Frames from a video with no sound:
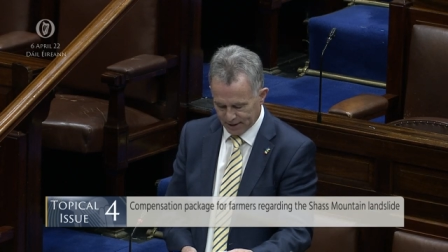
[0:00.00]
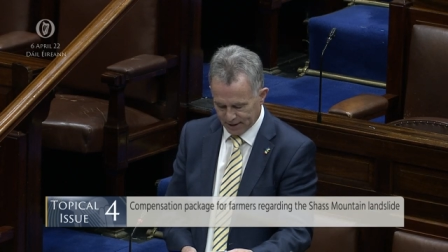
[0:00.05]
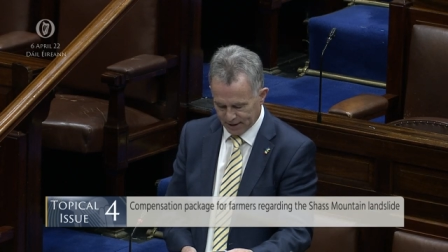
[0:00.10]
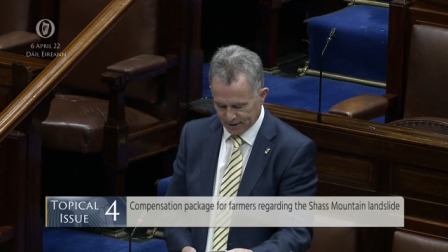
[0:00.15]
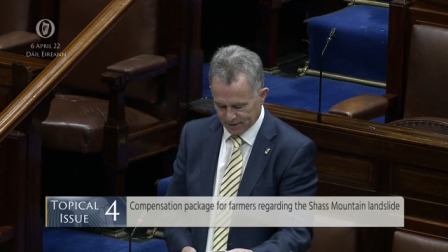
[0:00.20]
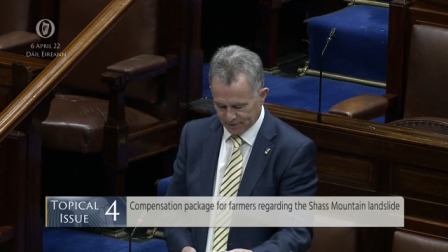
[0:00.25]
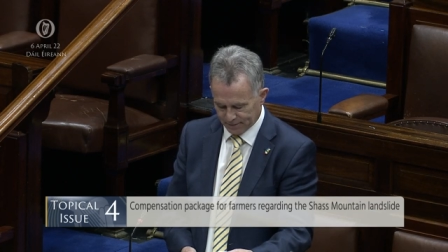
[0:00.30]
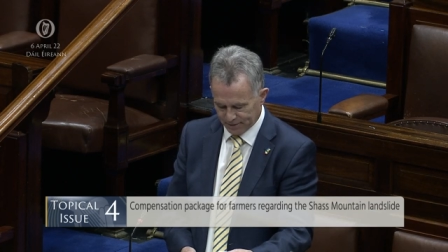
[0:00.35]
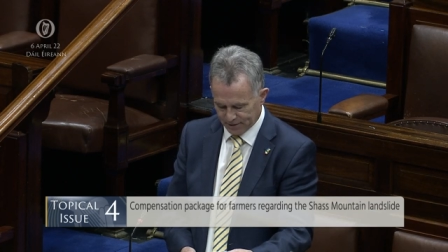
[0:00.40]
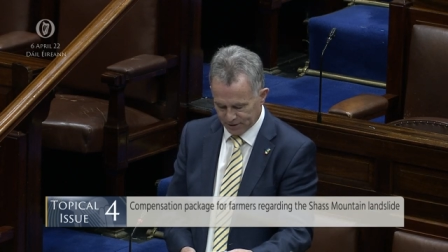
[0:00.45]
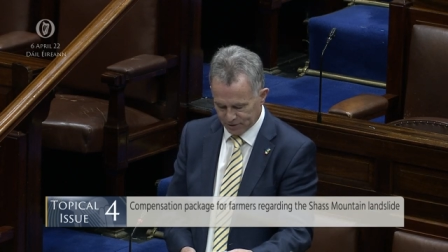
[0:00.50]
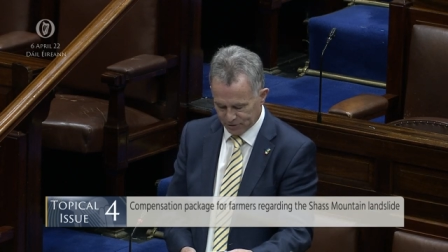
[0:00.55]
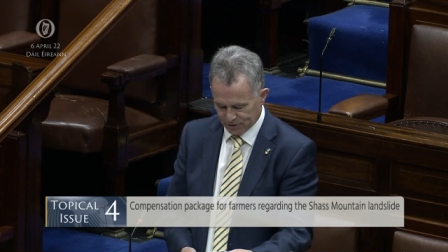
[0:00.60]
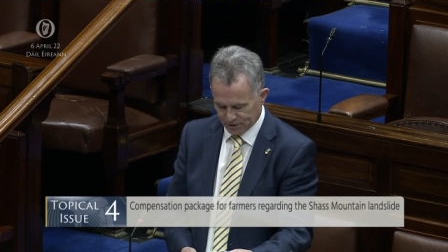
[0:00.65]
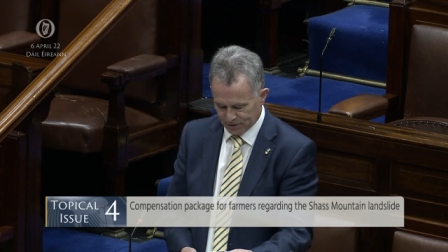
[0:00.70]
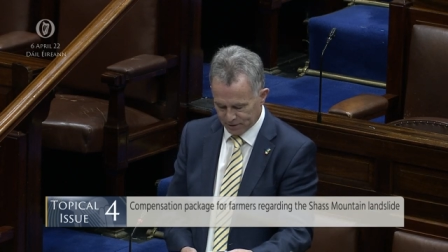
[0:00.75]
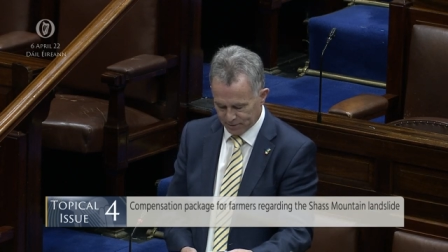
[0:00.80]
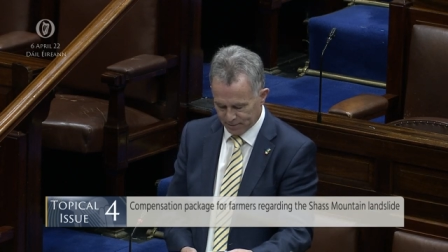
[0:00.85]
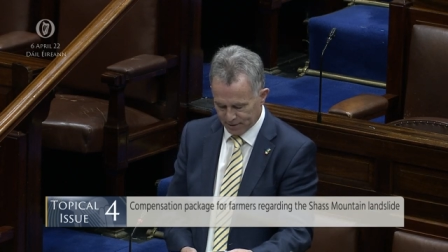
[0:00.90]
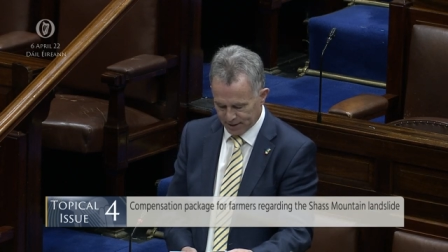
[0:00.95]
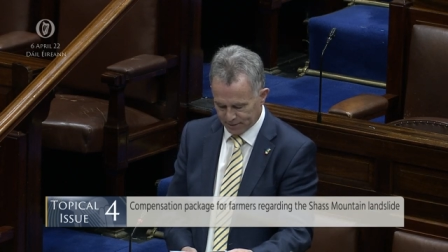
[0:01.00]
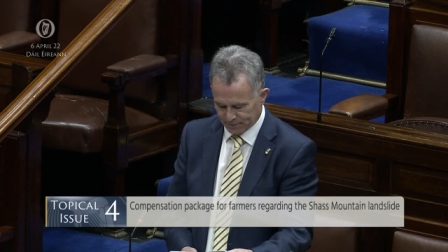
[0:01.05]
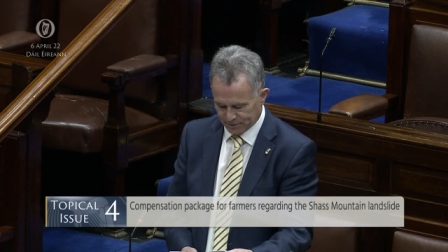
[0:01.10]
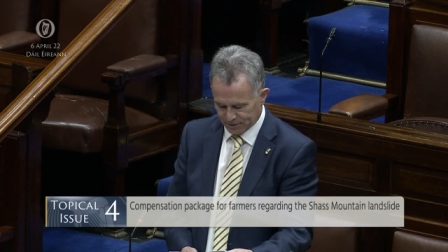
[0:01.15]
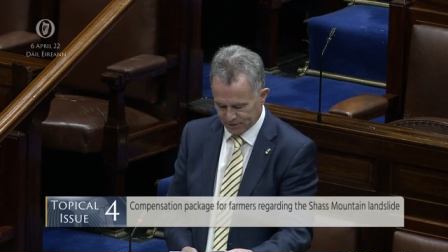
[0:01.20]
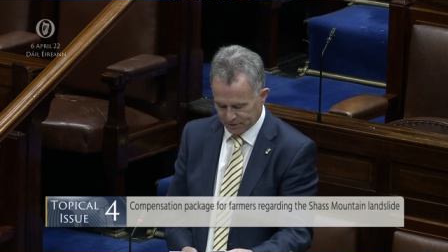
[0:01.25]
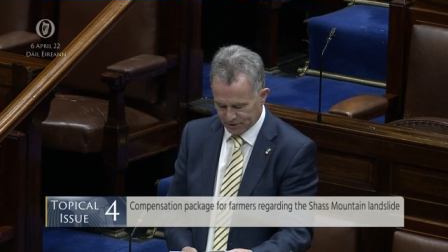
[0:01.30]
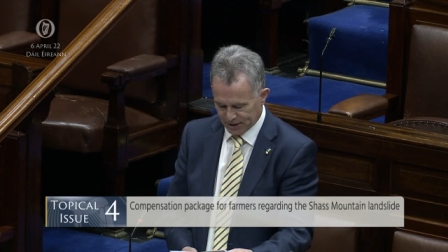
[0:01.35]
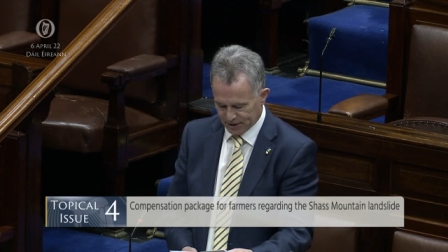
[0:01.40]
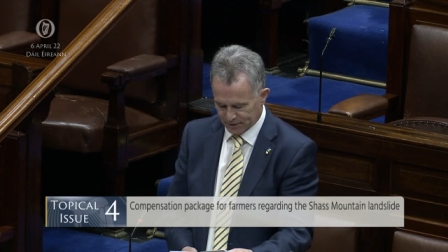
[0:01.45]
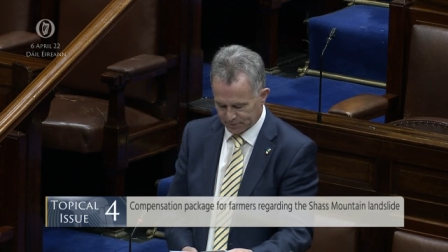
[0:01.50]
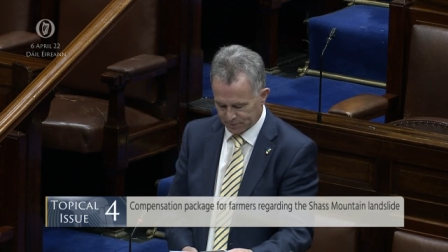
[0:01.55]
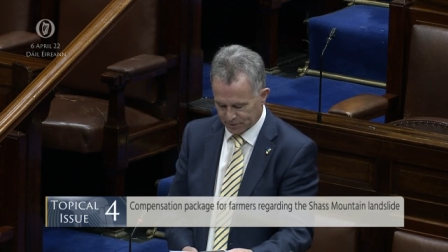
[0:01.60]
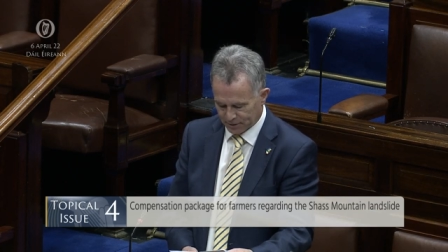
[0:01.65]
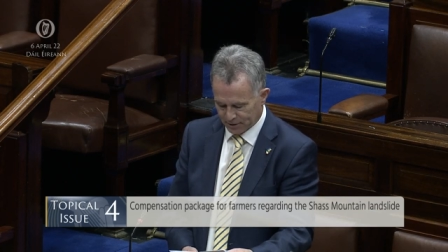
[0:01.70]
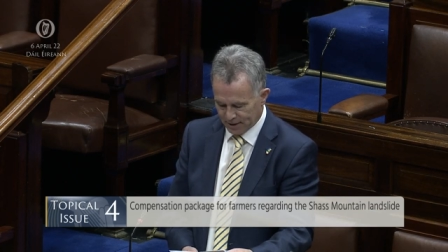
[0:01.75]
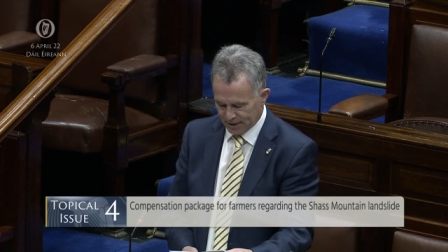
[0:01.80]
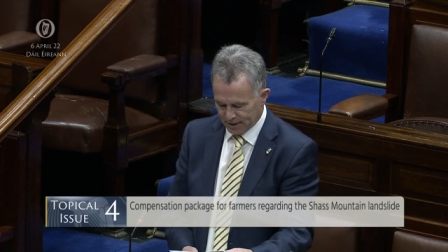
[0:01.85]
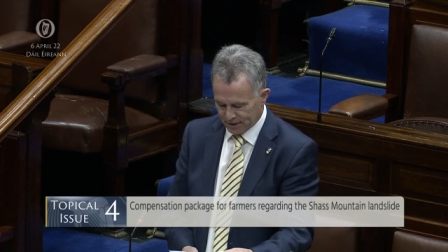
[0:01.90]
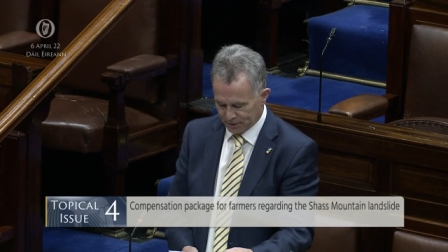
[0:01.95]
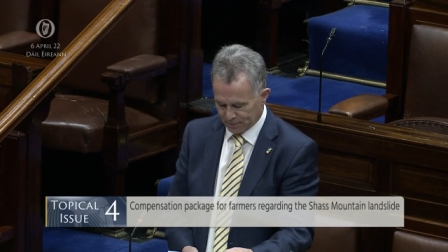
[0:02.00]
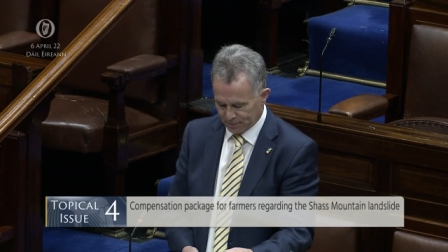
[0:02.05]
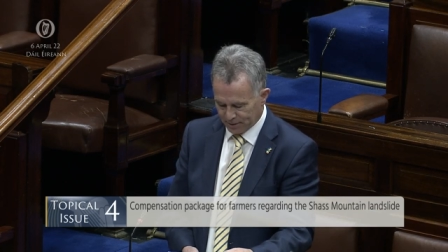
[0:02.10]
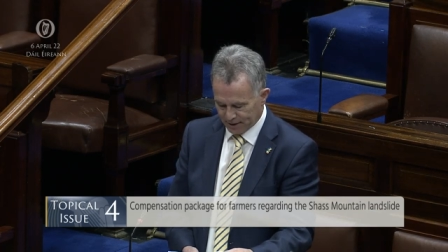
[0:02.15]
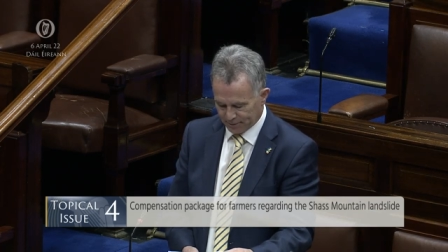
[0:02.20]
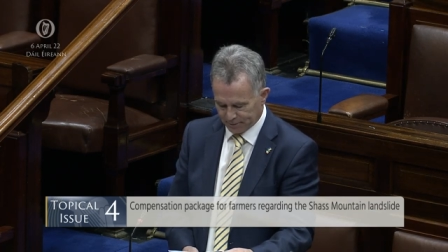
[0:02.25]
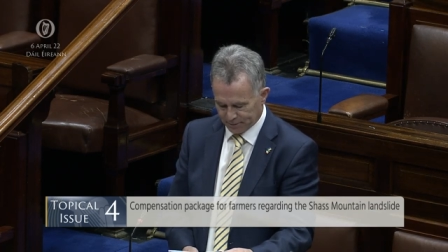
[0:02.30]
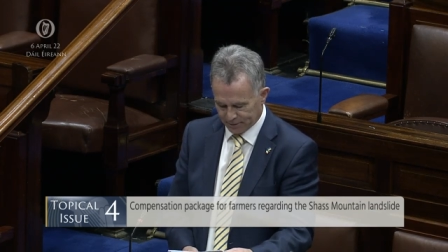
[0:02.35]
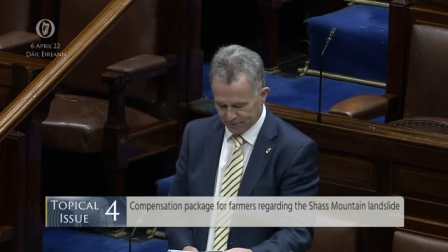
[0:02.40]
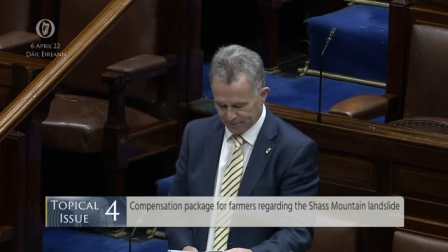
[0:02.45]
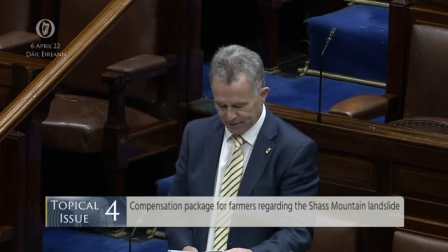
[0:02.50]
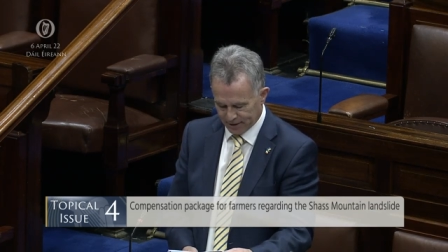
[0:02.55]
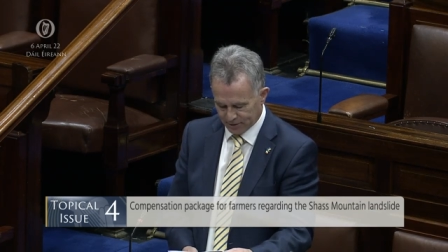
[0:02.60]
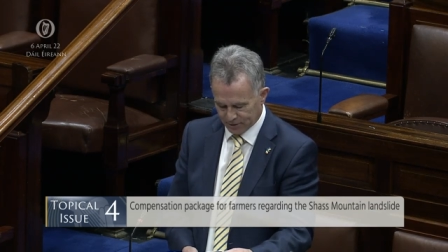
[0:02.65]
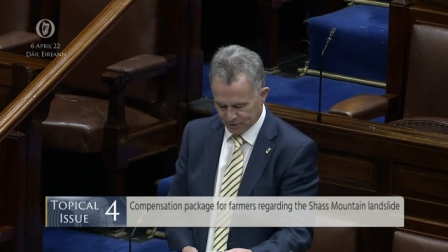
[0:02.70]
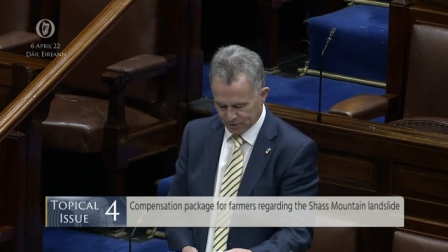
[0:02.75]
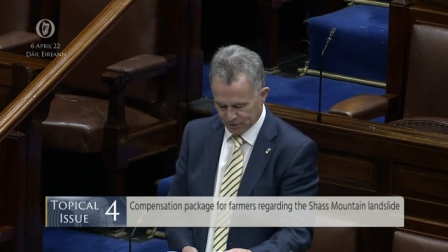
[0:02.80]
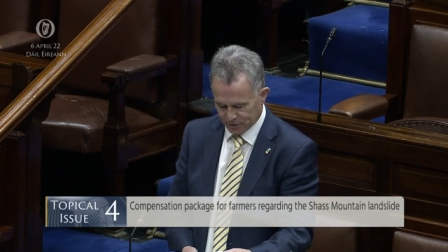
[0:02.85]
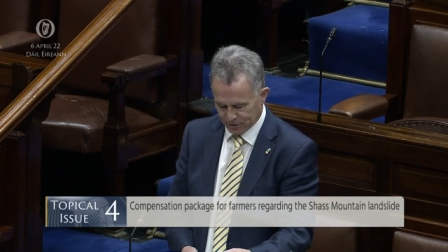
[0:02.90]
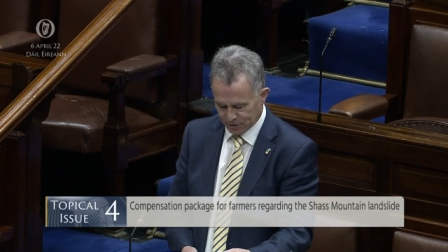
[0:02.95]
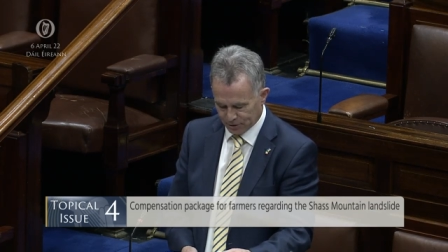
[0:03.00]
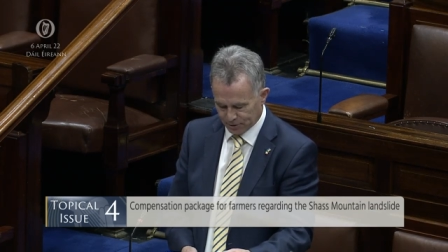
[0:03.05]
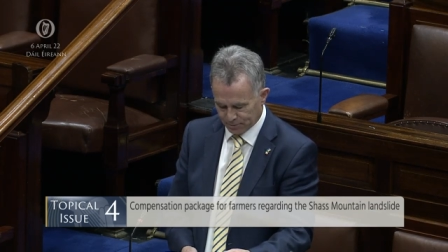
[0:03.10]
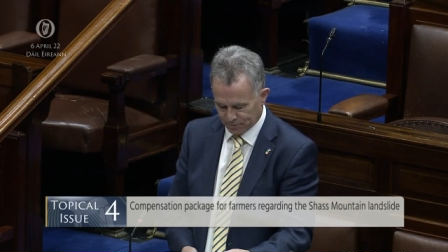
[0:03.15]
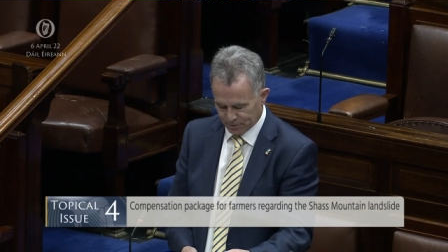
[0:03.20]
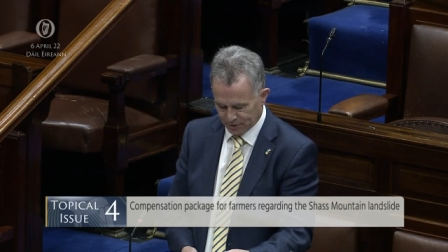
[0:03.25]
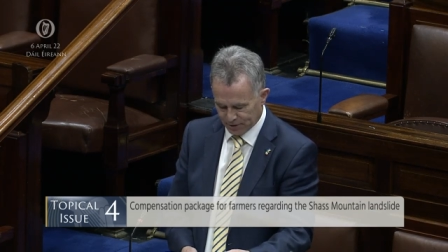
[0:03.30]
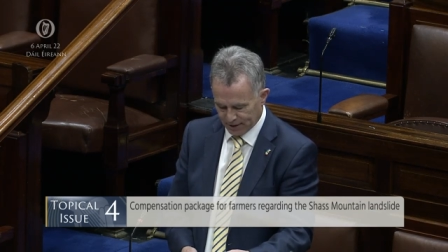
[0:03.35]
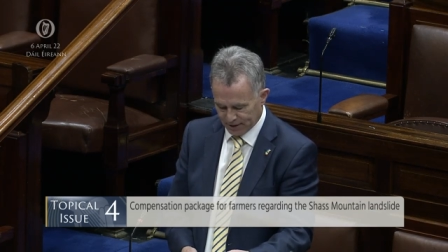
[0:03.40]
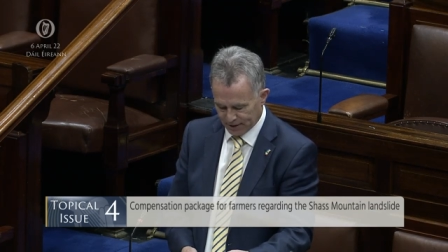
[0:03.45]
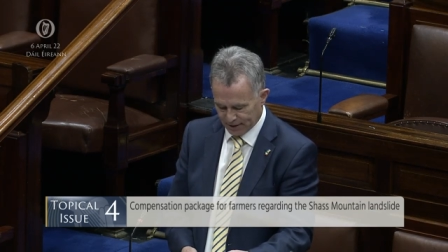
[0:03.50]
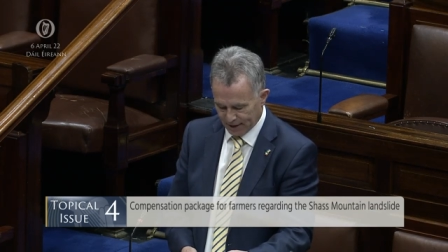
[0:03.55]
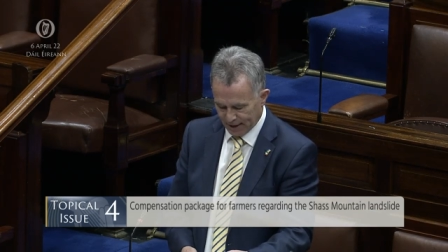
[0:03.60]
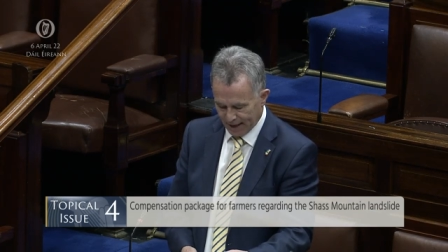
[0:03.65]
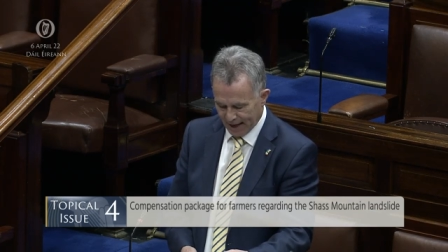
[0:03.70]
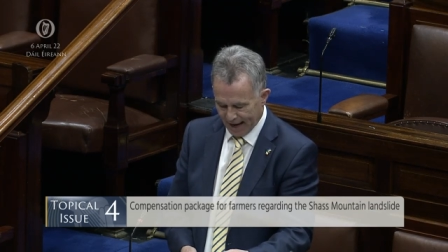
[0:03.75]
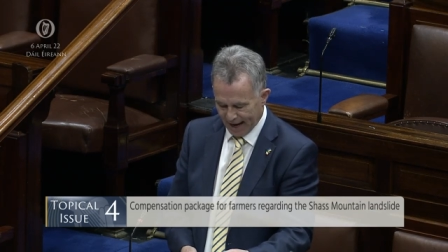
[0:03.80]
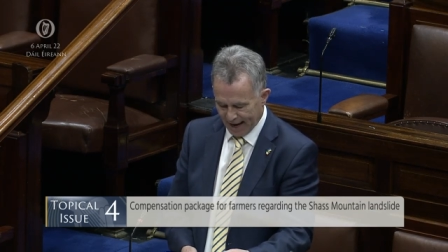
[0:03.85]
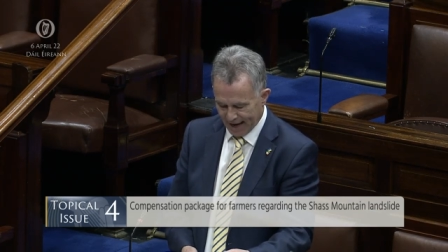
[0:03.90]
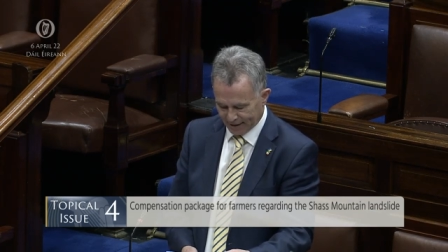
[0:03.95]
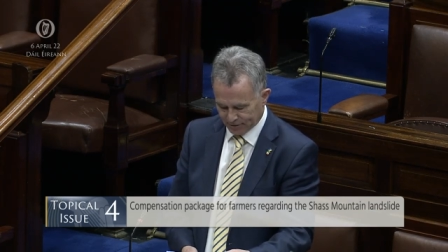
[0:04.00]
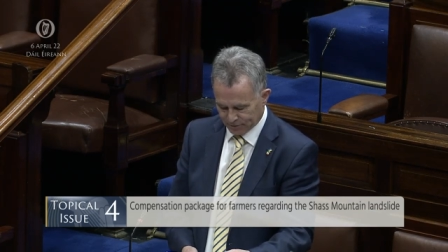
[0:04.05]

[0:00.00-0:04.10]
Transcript: Inland Fisheries, Department of Transport, Department of Agriculture and Marine and